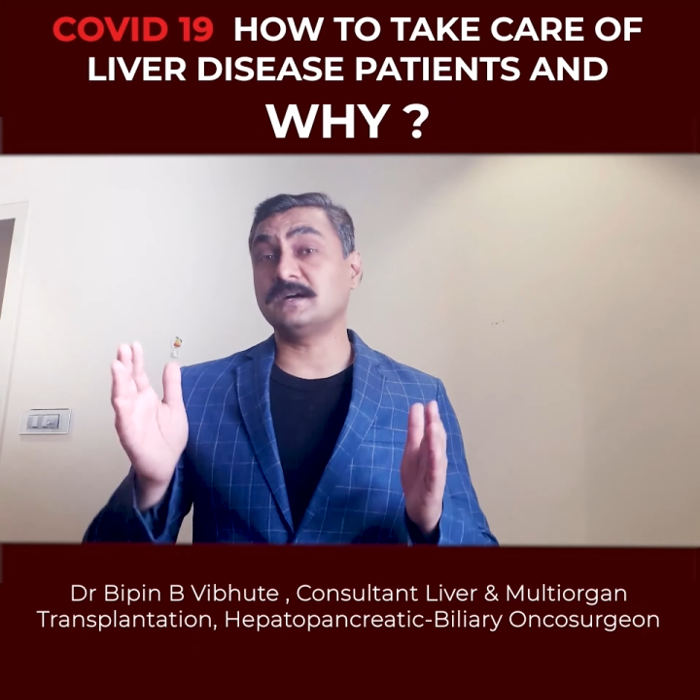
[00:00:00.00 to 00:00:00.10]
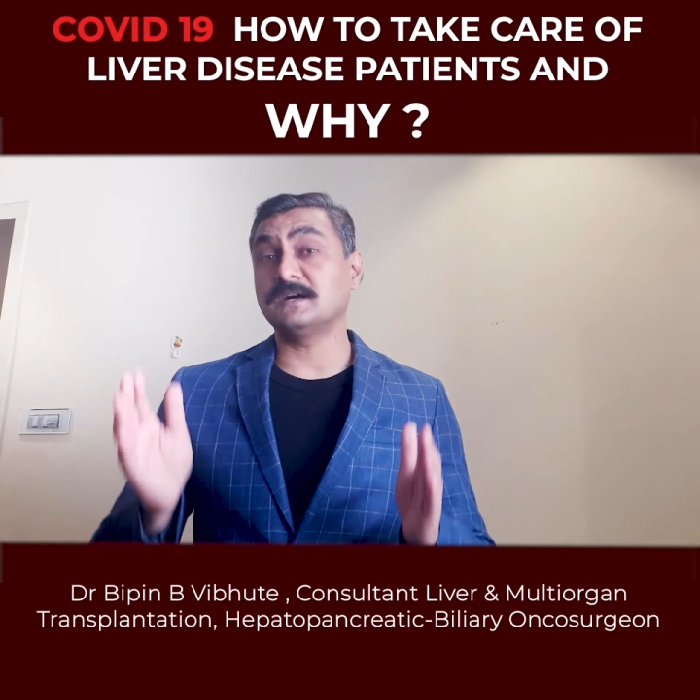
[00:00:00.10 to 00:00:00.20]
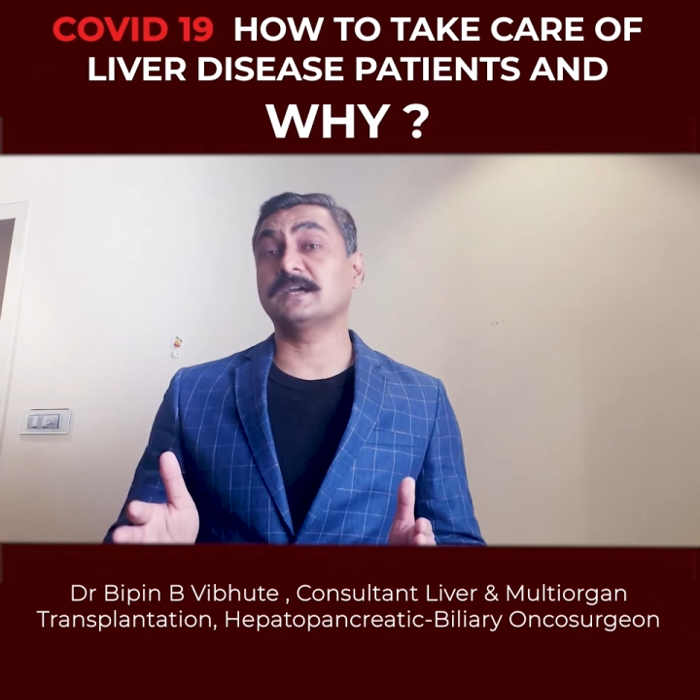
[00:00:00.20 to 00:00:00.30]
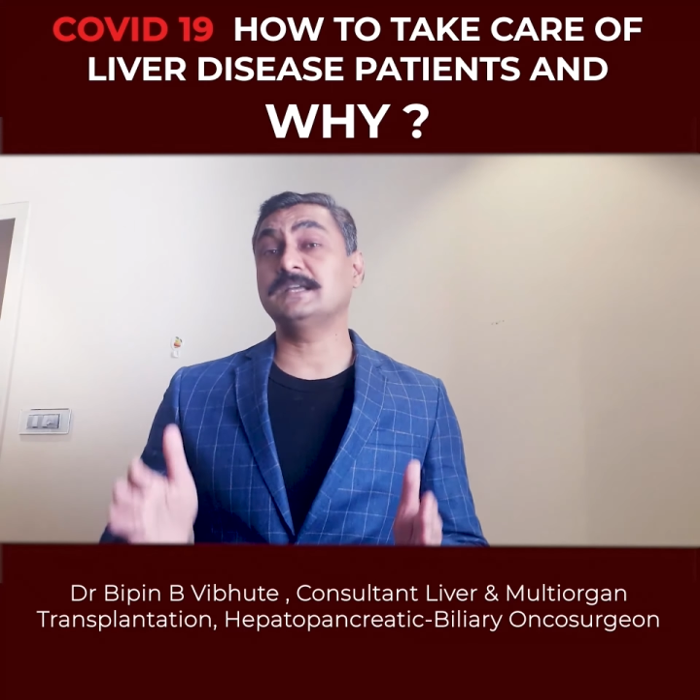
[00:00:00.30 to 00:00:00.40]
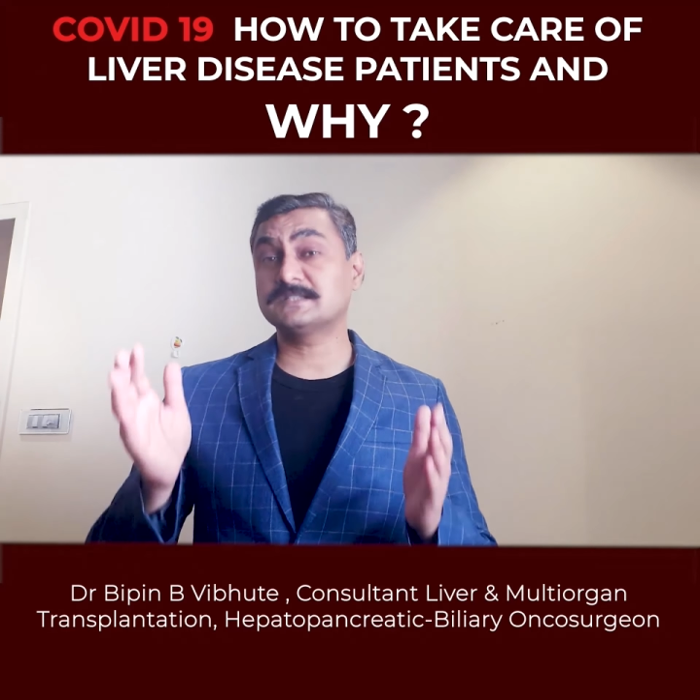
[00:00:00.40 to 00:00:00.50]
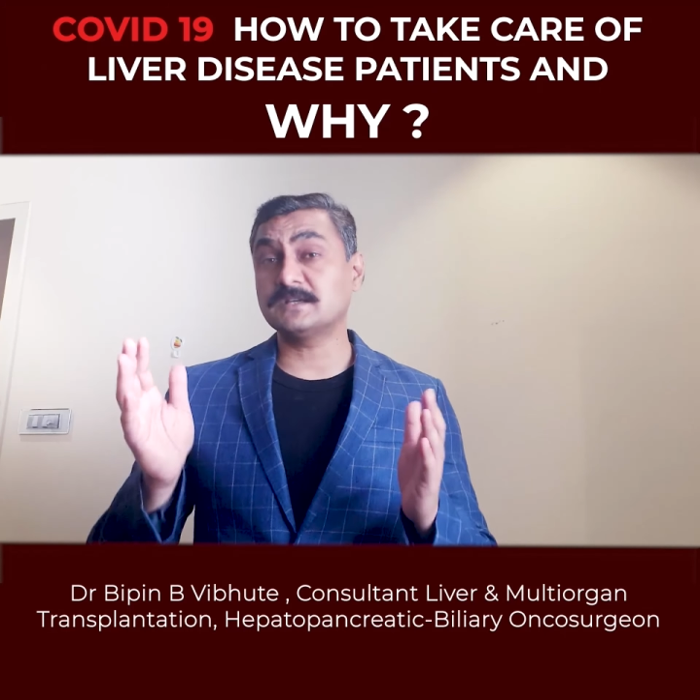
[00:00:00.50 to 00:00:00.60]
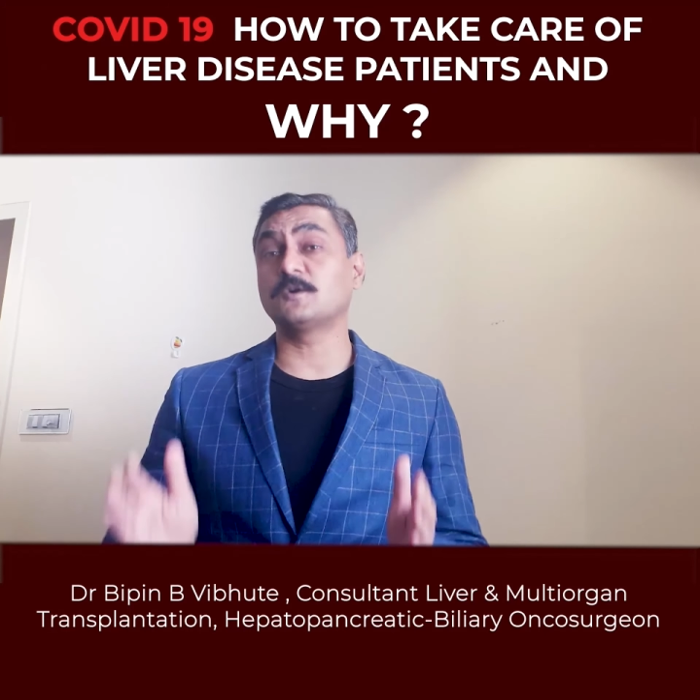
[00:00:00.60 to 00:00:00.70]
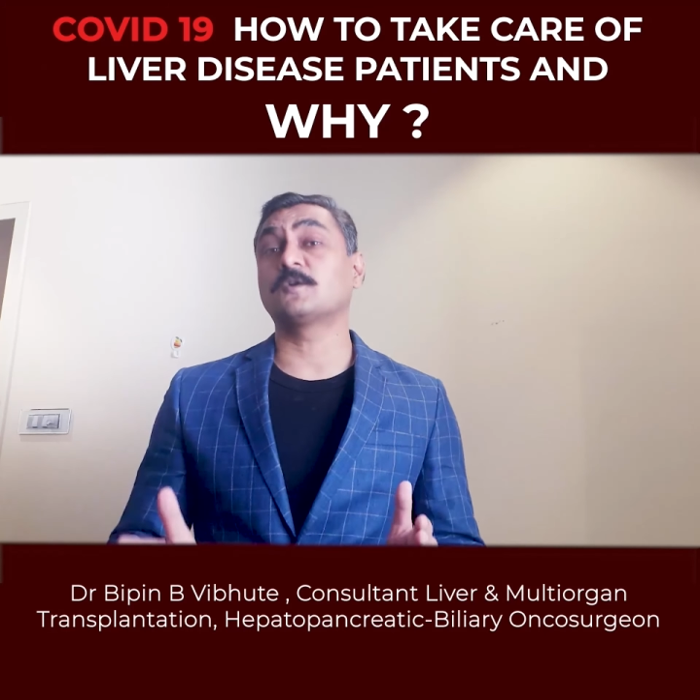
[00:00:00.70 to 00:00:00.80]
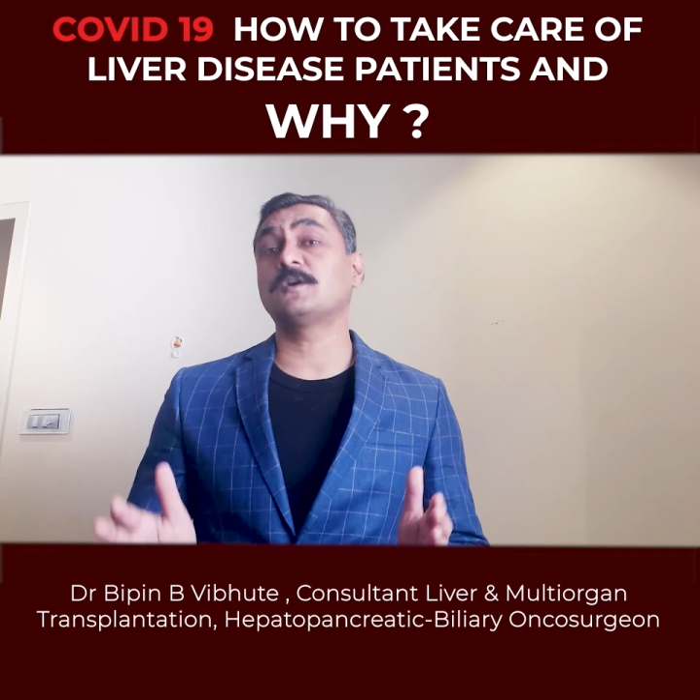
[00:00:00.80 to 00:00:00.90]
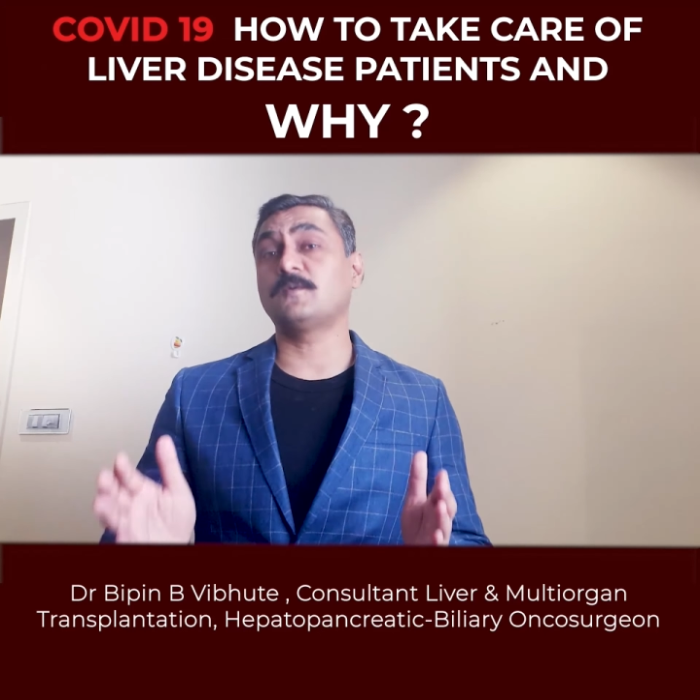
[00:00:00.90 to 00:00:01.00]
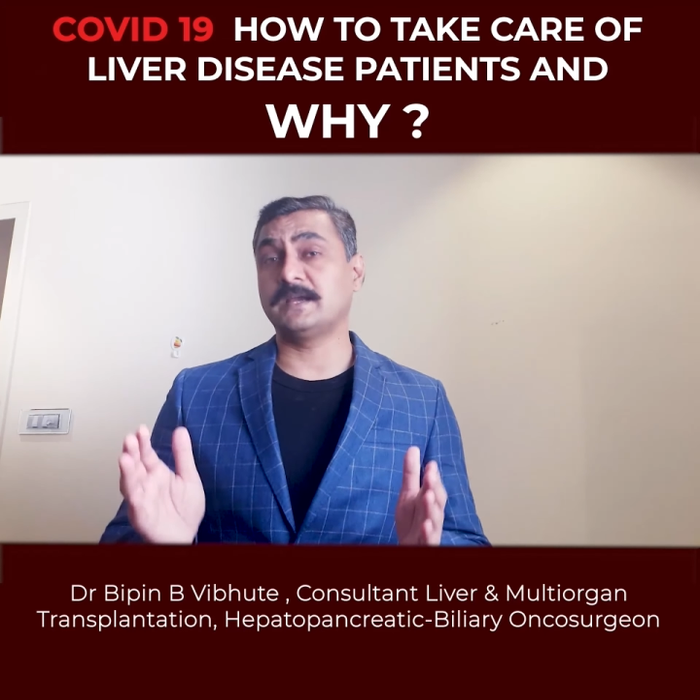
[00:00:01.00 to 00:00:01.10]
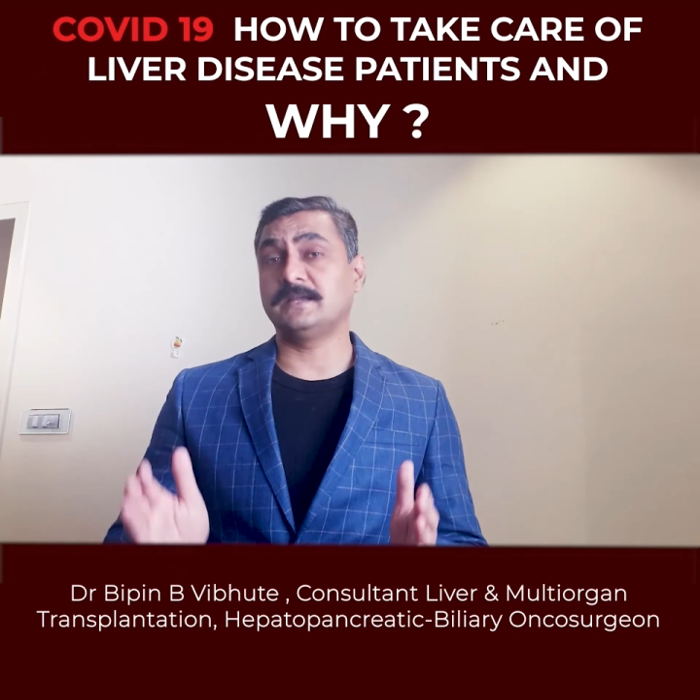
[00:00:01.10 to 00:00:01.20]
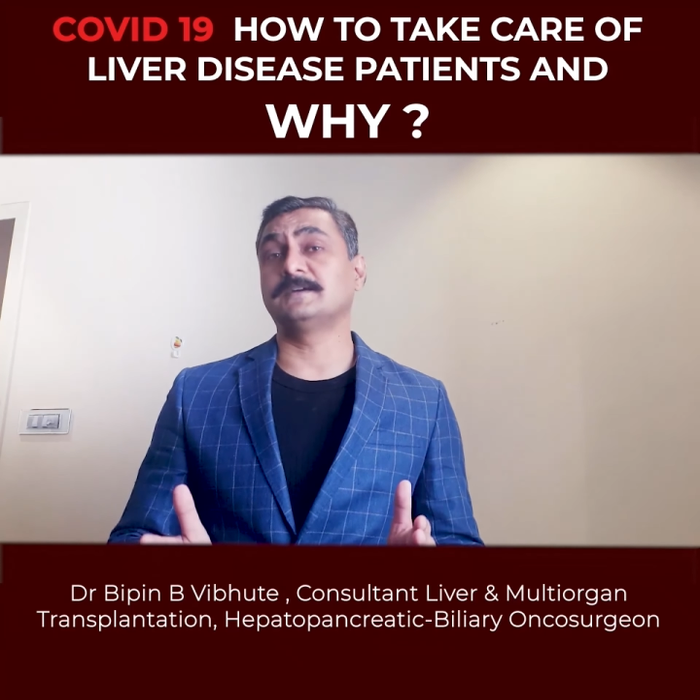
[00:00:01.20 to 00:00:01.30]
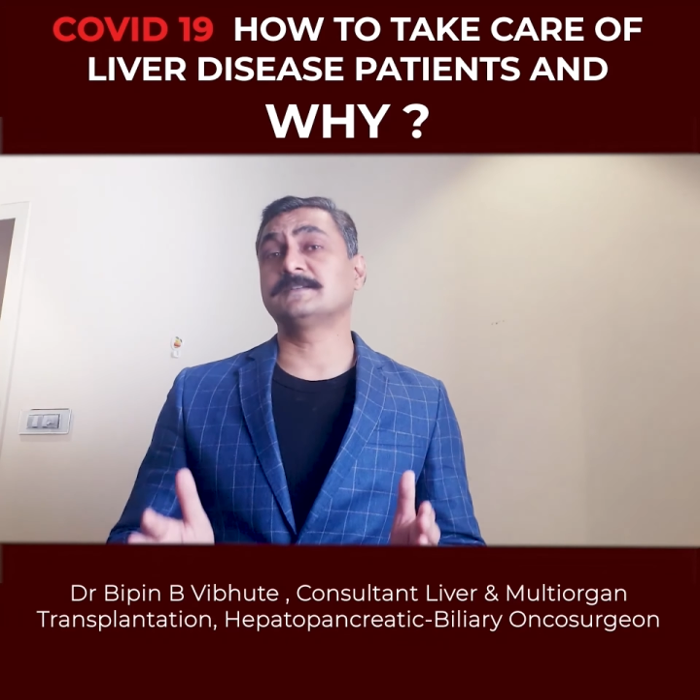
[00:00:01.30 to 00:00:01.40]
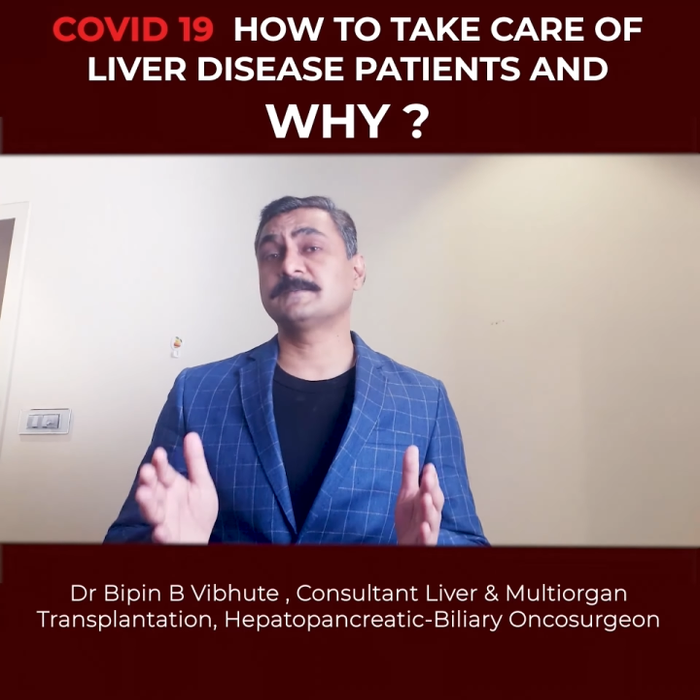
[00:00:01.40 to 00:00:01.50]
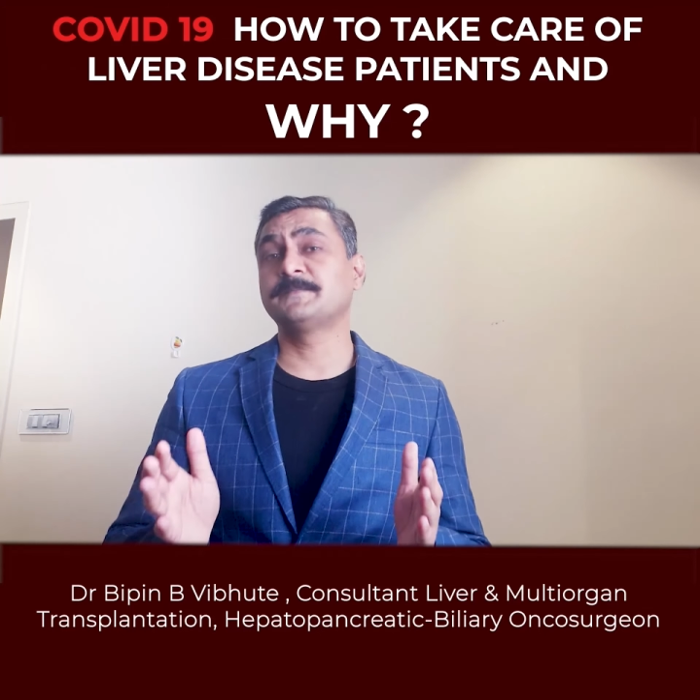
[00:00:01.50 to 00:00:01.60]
against the coronavirus.